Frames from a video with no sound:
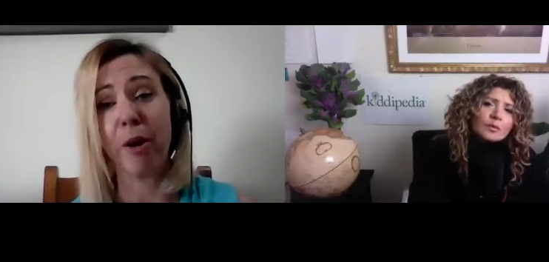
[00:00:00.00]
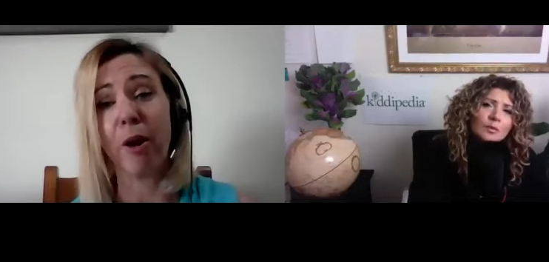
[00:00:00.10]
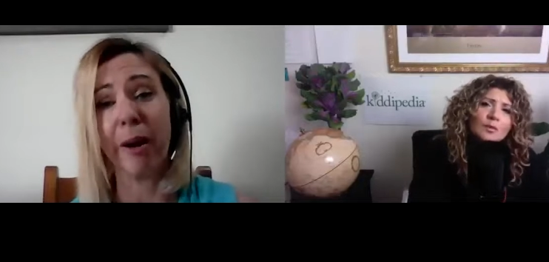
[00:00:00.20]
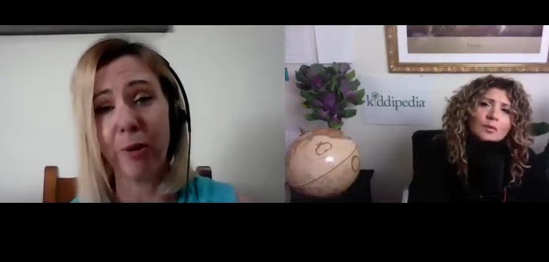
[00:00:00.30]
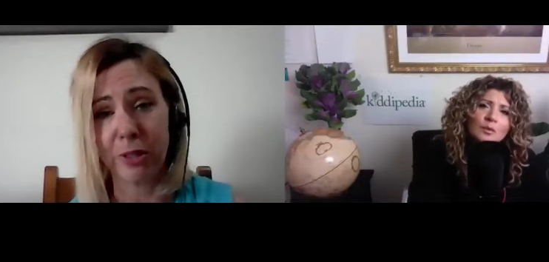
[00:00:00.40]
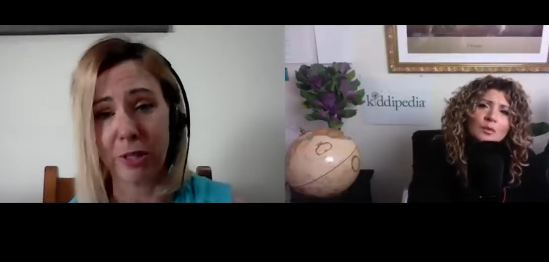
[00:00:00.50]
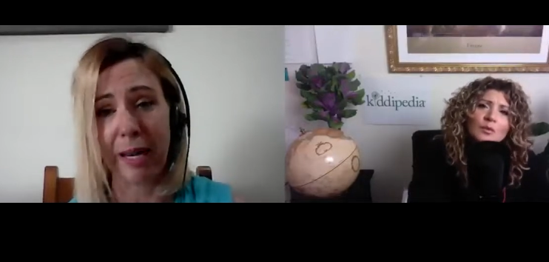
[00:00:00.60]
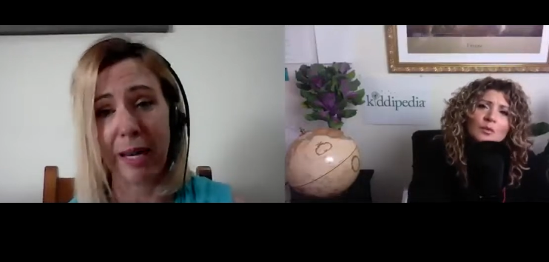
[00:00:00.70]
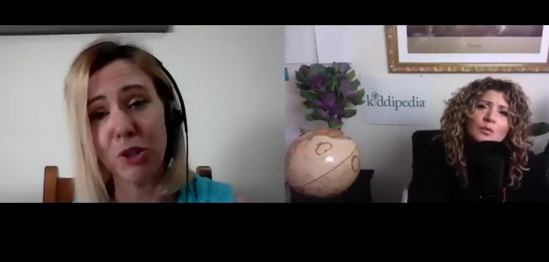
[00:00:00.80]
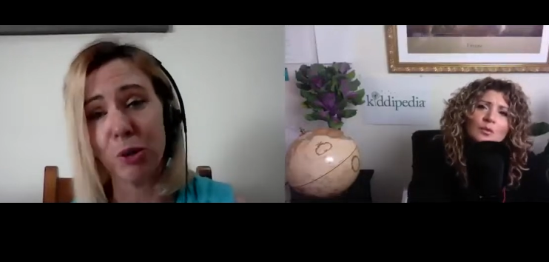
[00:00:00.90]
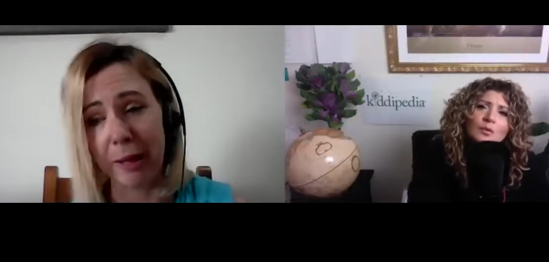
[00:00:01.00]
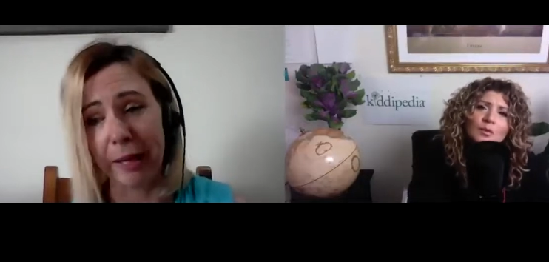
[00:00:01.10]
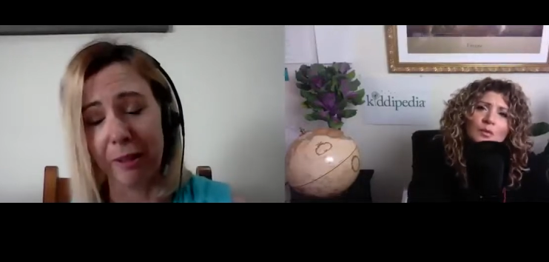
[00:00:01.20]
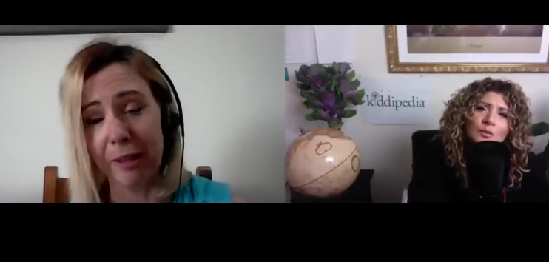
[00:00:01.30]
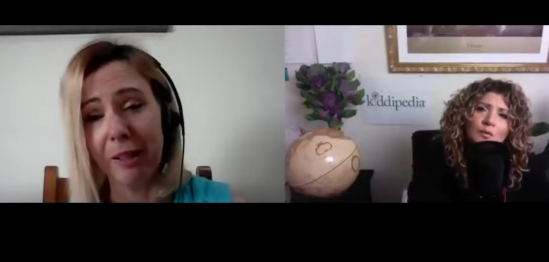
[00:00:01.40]
Speaker 1: but I also, as your
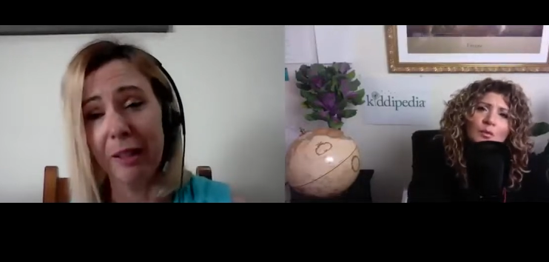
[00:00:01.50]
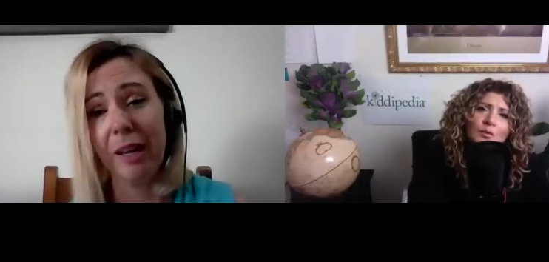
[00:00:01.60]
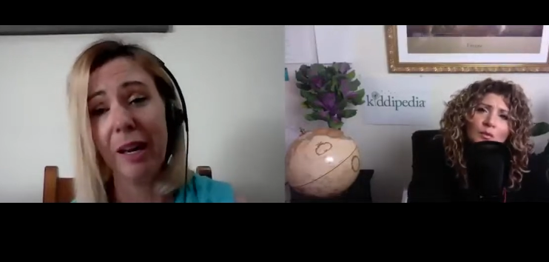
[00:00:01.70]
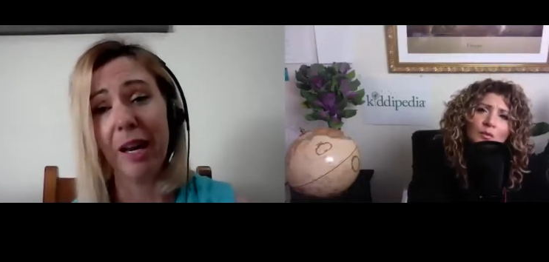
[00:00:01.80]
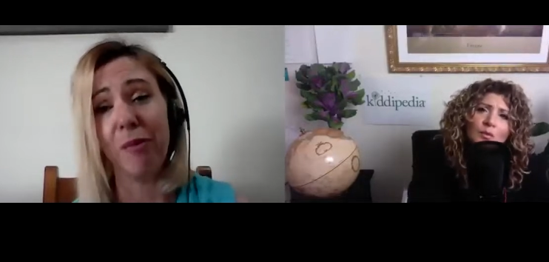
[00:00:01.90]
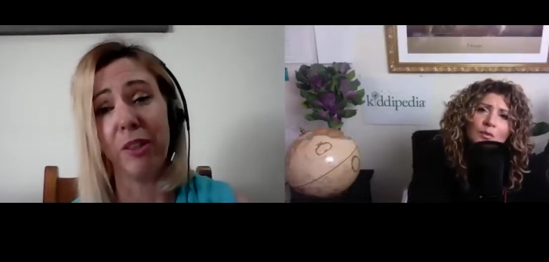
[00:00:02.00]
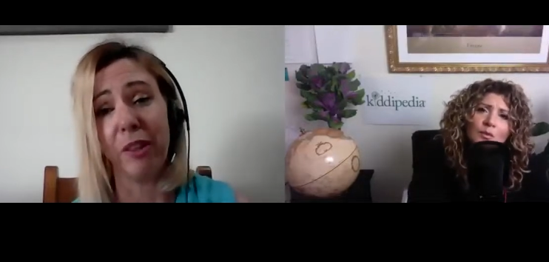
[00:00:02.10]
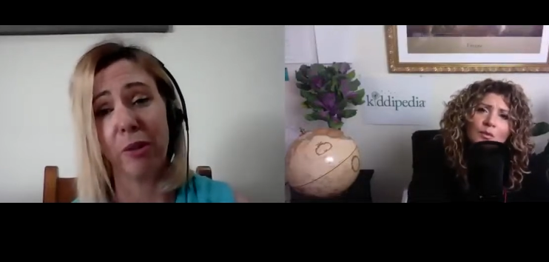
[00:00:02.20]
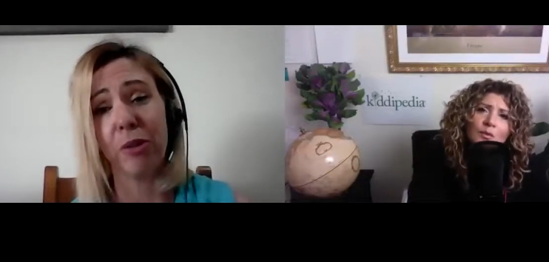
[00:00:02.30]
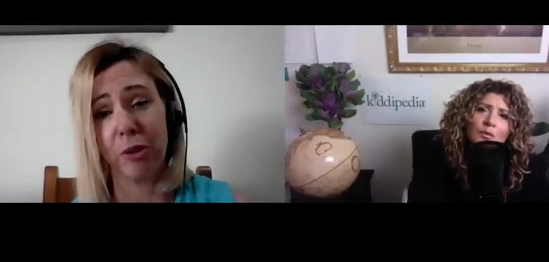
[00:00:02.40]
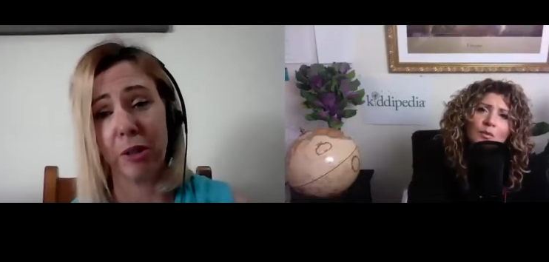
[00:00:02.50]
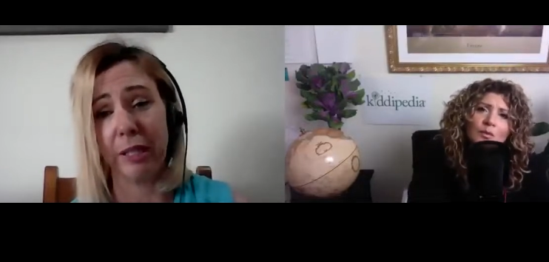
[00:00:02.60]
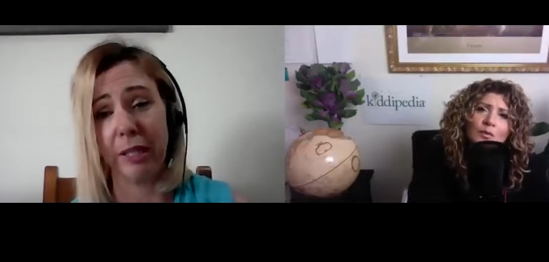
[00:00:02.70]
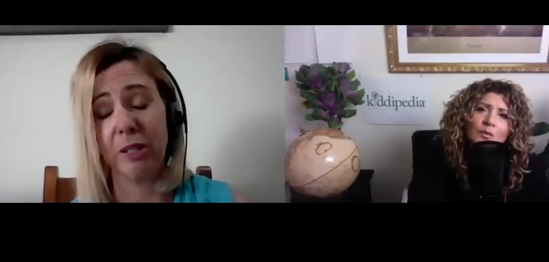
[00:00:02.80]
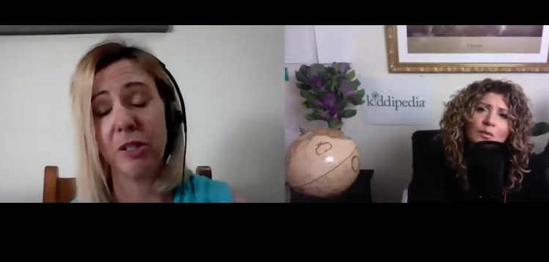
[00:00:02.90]
parent, have the
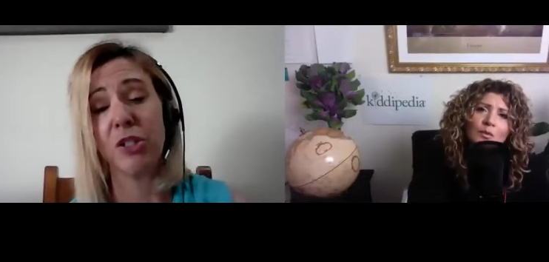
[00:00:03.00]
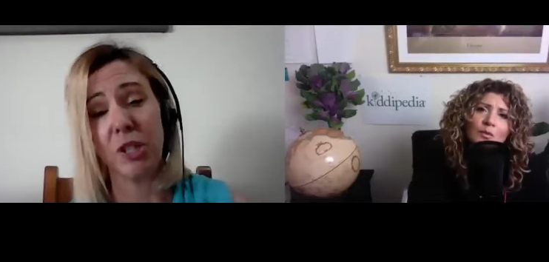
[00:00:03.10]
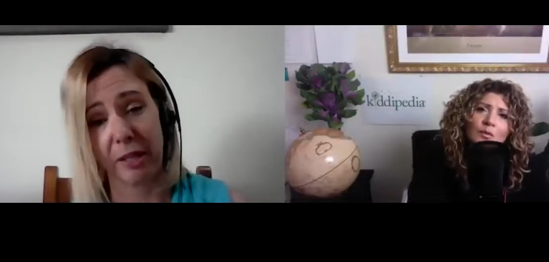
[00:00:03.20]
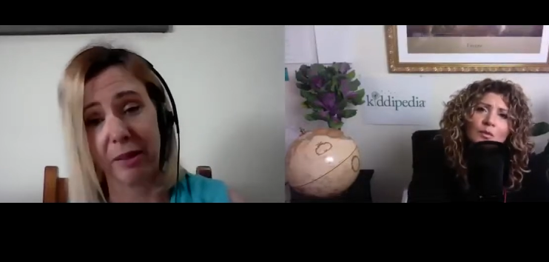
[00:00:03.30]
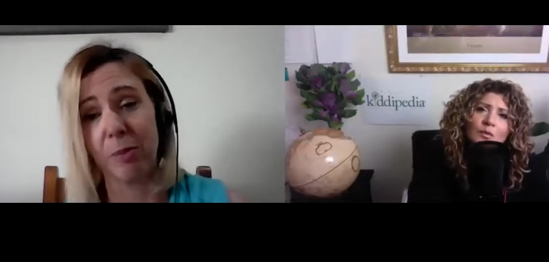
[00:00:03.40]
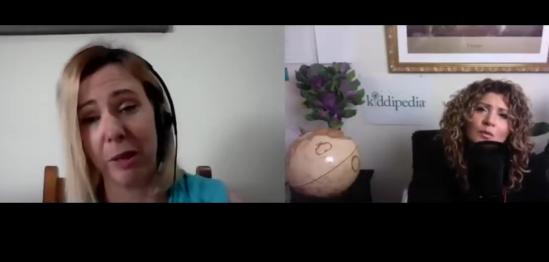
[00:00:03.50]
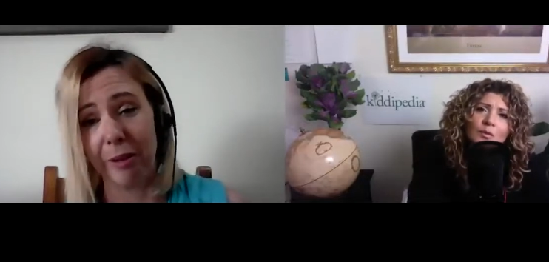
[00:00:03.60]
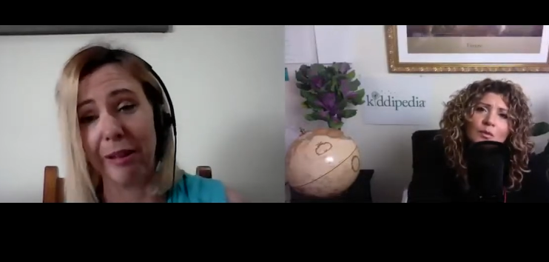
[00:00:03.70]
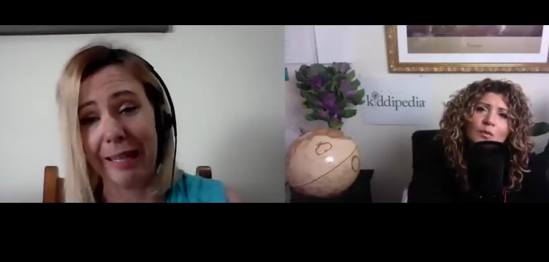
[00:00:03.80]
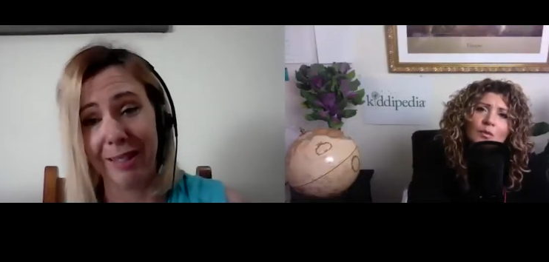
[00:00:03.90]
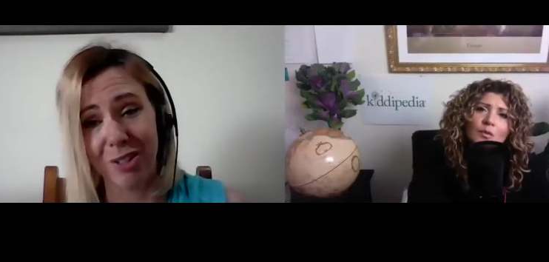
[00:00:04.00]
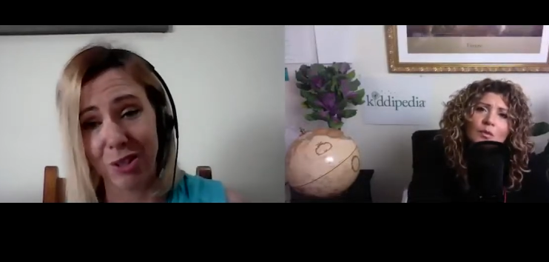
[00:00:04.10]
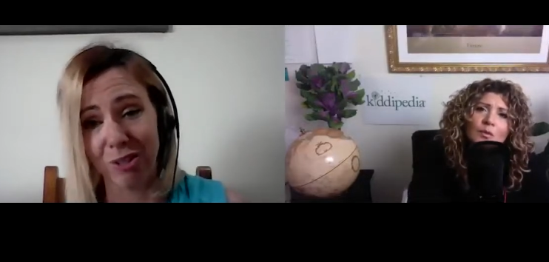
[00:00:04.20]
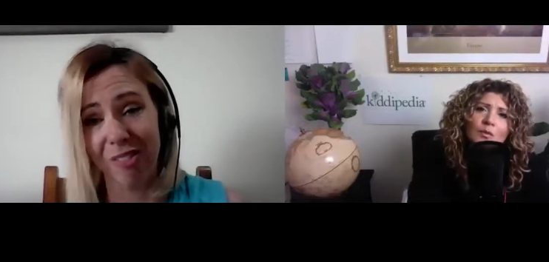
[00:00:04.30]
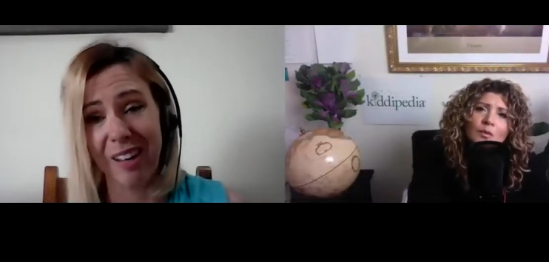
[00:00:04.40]
authority to check them when I need to,
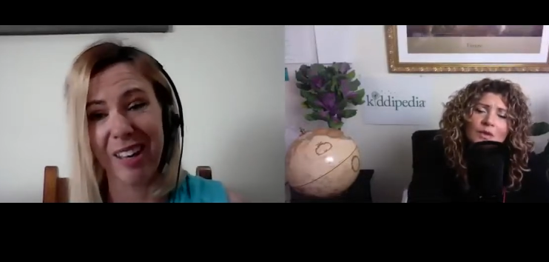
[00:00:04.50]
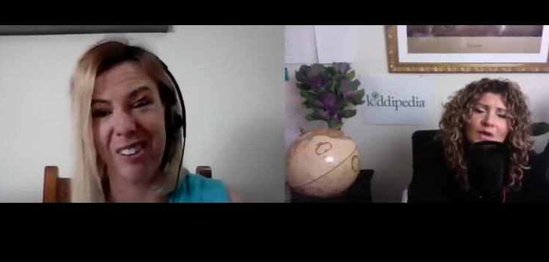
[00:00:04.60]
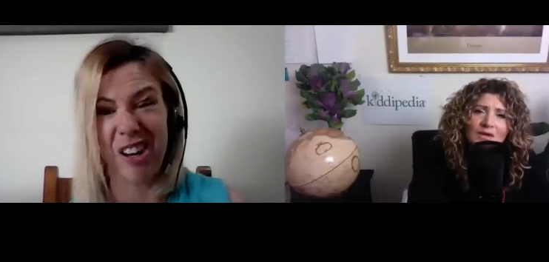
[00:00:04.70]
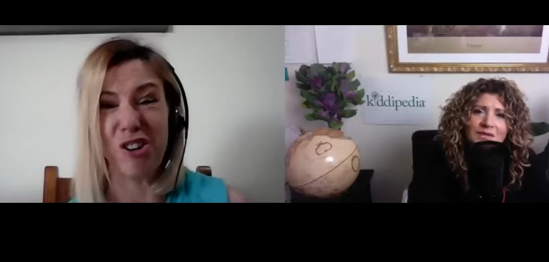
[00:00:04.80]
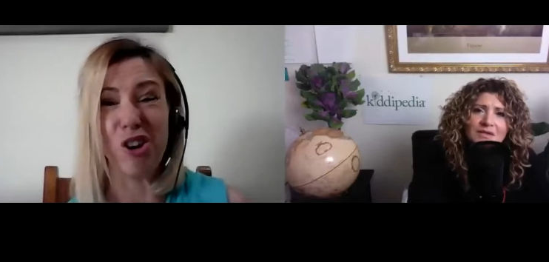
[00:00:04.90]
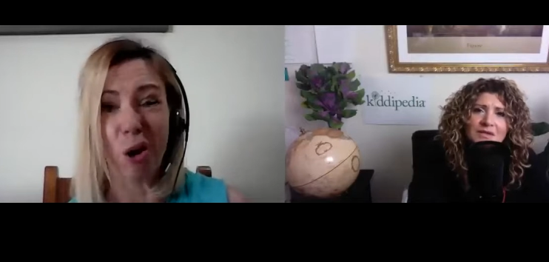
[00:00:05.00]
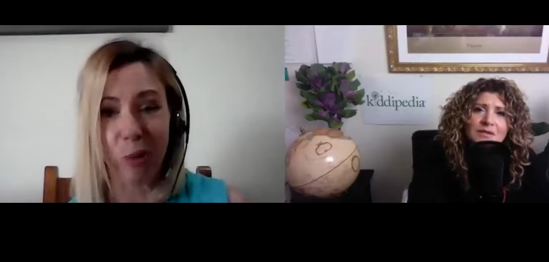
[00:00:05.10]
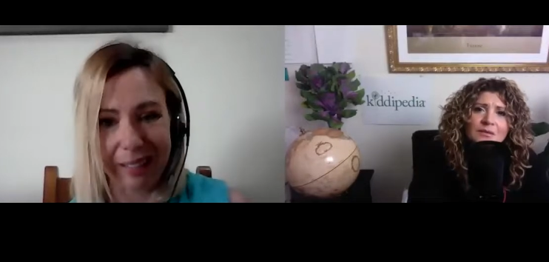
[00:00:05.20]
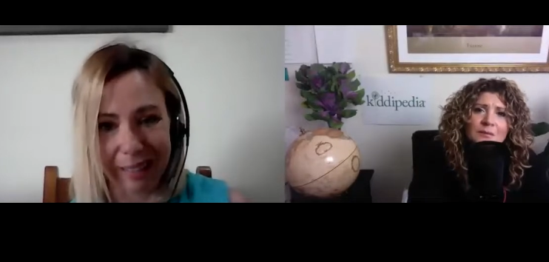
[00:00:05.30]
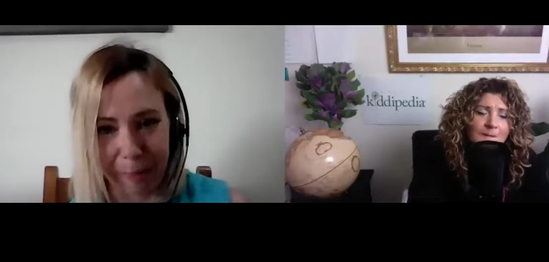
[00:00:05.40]
and, yes. and knowing their